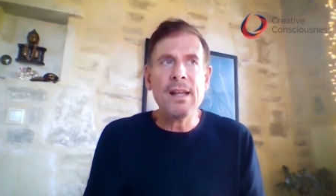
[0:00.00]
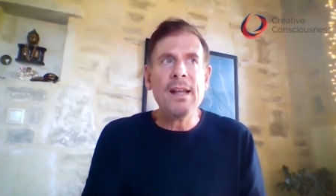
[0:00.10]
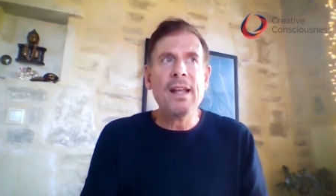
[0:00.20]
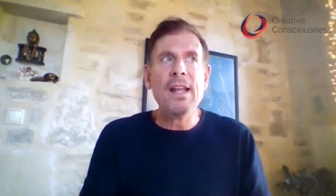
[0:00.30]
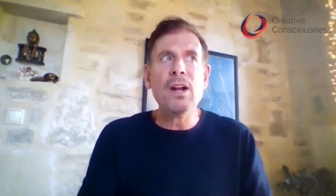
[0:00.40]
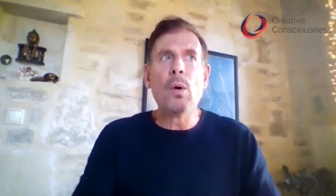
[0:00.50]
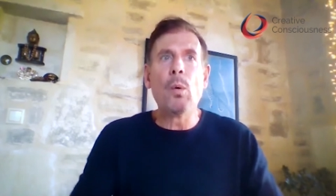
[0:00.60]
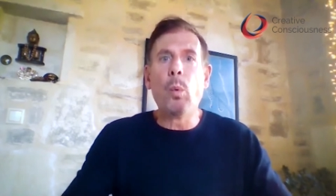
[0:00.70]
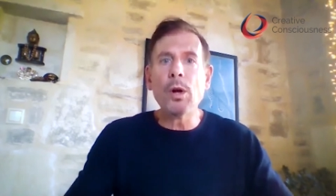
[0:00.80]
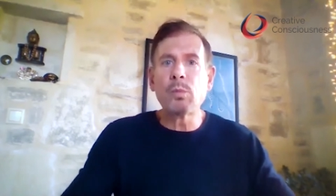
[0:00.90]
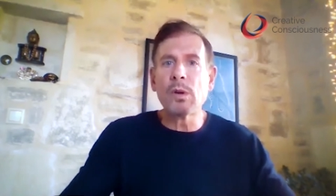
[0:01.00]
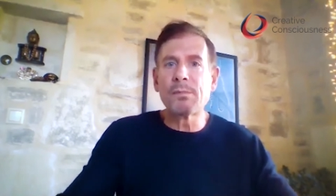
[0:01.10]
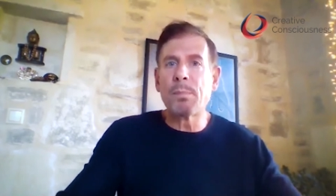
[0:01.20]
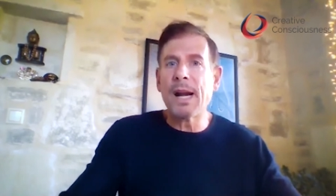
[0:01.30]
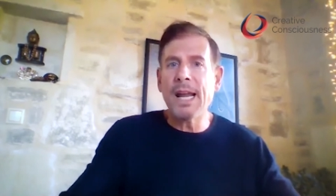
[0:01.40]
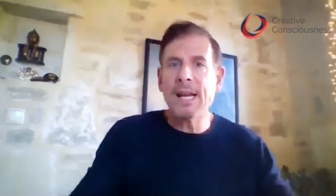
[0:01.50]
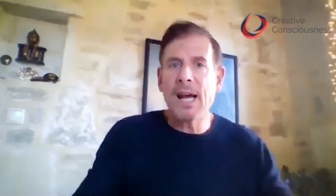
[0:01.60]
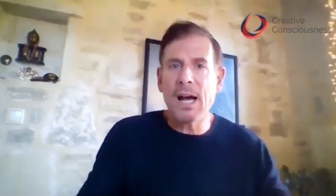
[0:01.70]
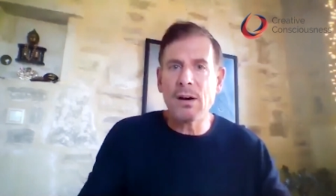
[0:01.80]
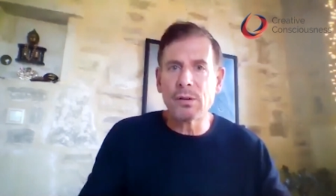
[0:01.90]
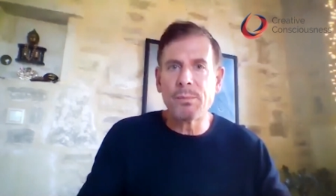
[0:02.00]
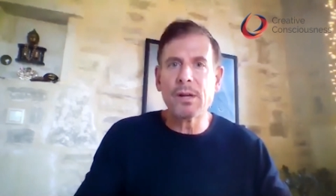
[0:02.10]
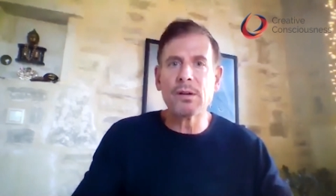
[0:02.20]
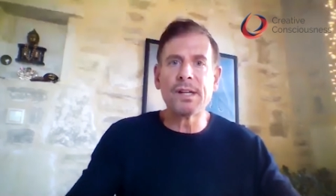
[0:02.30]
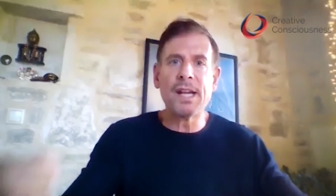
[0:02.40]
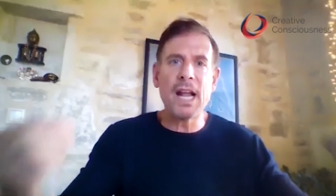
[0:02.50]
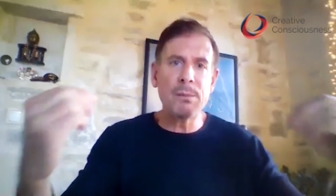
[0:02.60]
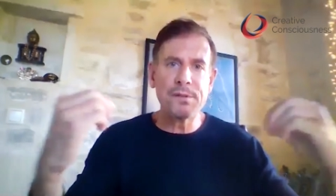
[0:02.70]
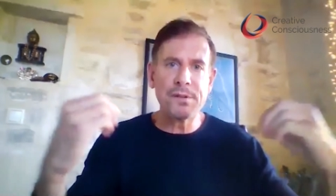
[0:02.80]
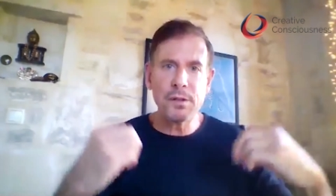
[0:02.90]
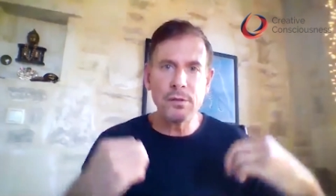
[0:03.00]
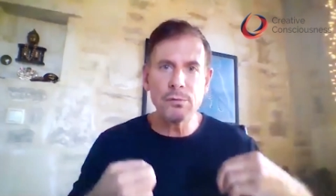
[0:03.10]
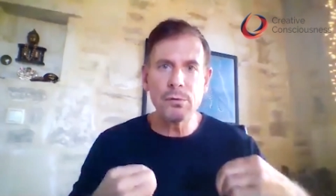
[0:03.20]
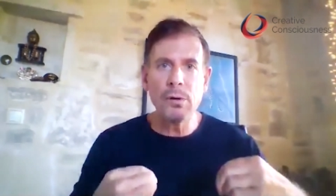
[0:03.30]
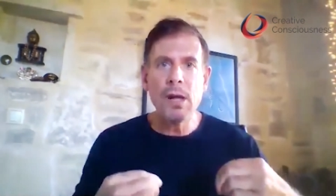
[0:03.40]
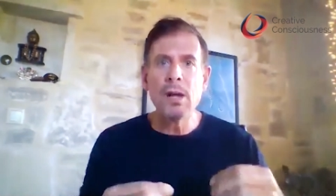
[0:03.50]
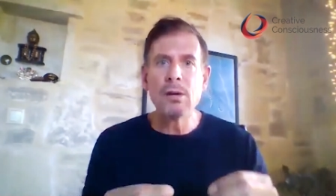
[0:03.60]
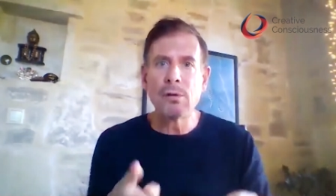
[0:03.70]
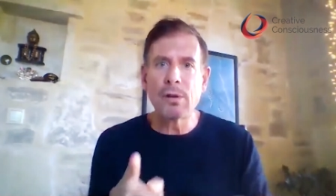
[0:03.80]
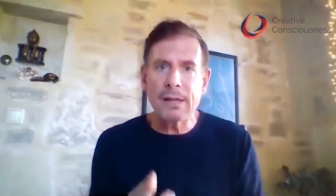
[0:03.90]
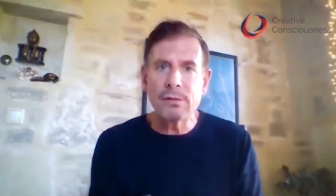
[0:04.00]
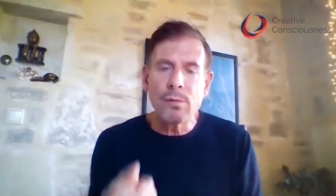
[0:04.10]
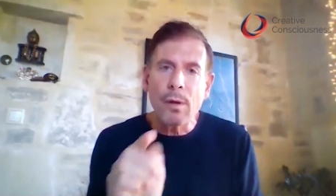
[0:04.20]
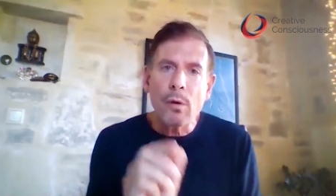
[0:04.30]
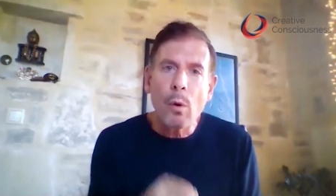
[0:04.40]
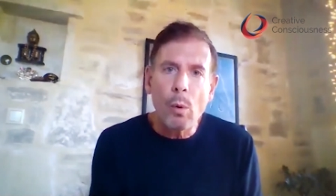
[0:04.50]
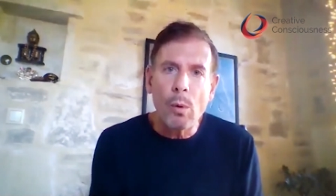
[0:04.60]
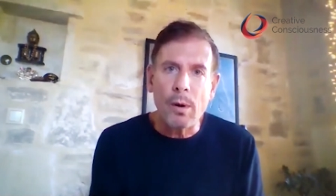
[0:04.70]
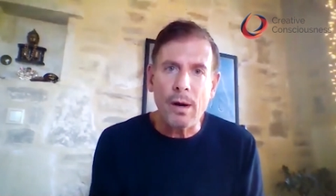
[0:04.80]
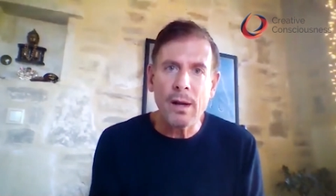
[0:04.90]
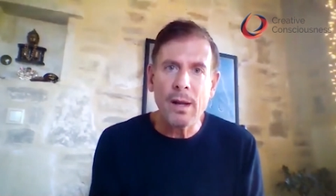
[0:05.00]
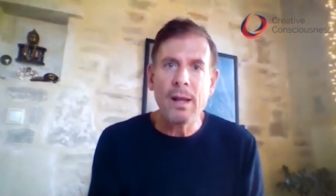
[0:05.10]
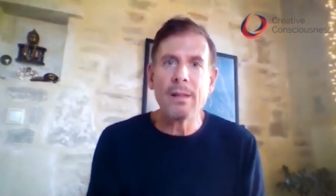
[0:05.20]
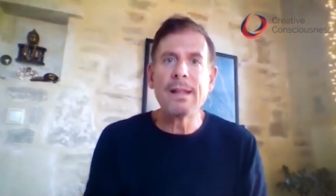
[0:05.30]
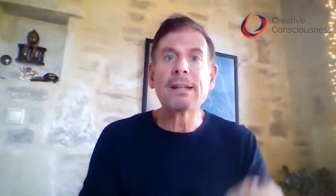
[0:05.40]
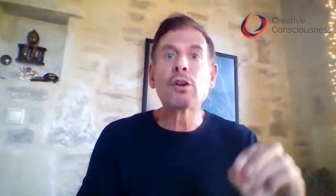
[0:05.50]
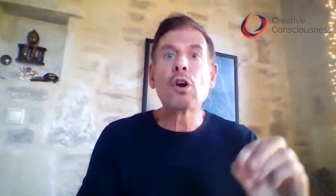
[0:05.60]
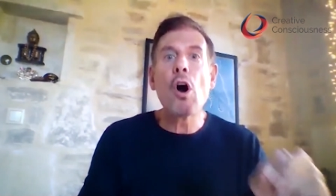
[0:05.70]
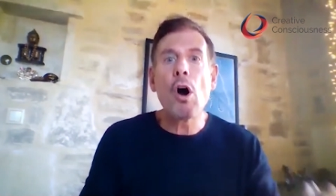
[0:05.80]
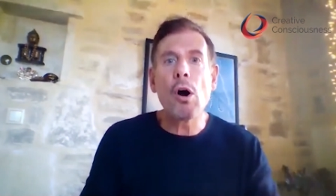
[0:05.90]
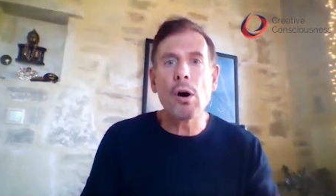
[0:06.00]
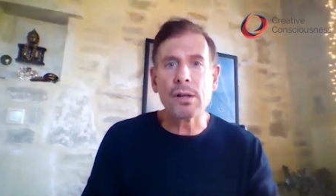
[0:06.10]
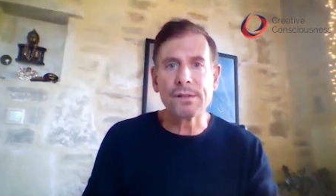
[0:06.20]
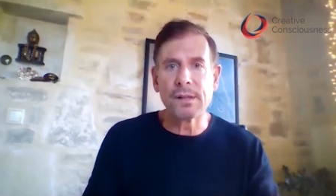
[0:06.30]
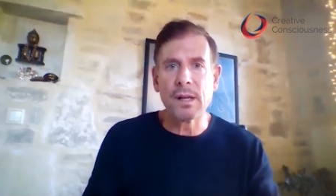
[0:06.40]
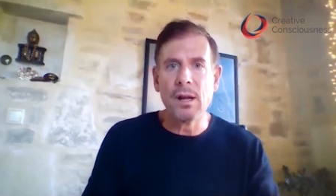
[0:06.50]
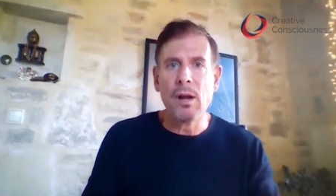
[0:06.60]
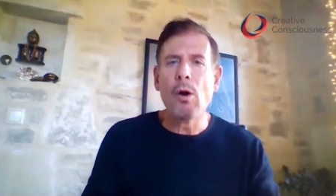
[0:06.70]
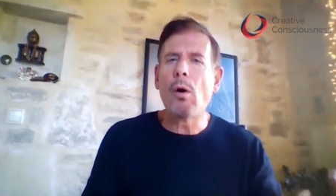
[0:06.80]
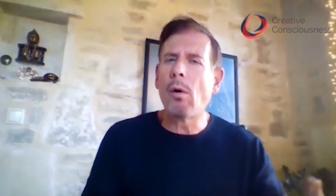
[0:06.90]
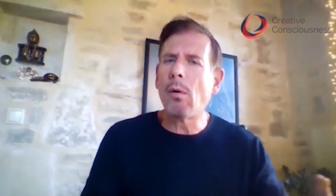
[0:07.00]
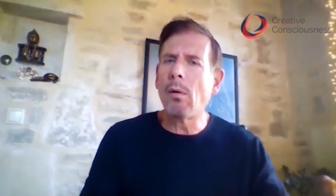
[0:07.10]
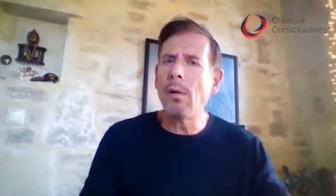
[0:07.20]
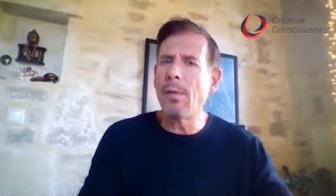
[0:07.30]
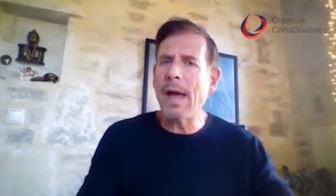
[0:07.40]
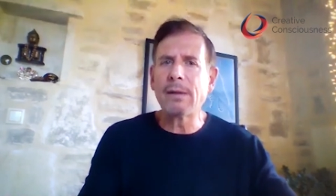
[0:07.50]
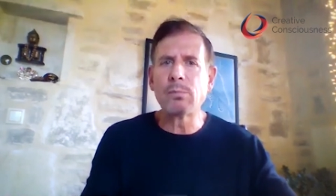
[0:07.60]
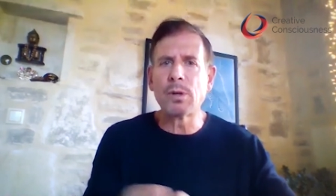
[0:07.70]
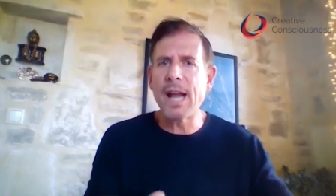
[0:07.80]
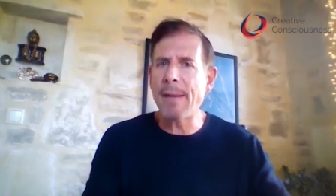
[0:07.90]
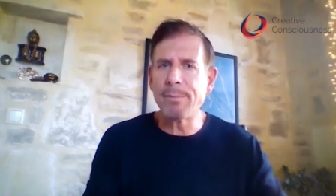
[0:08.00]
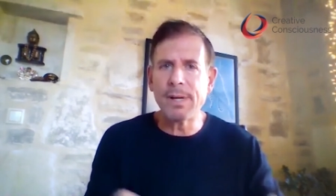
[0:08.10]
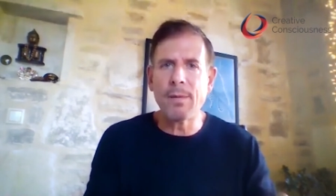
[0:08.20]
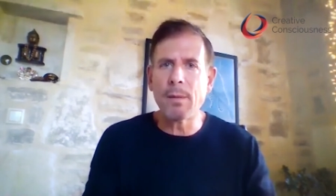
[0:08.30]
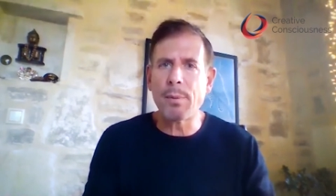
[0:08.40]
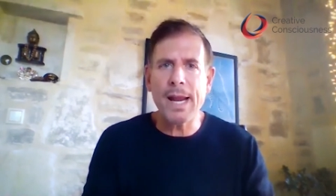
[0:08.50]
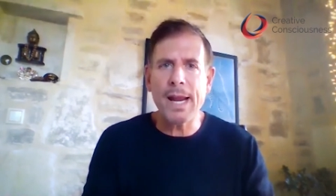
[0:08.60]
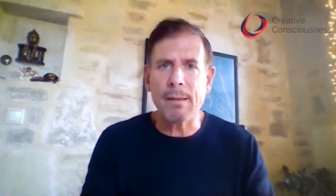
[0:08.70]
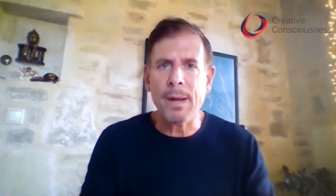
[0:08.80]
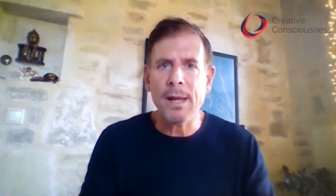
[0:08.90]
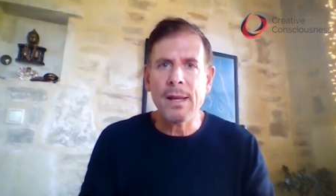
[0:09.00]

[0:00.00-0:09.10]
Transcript: you know what was playing out because it helps you to get to the core that caused all that what happened in the breakup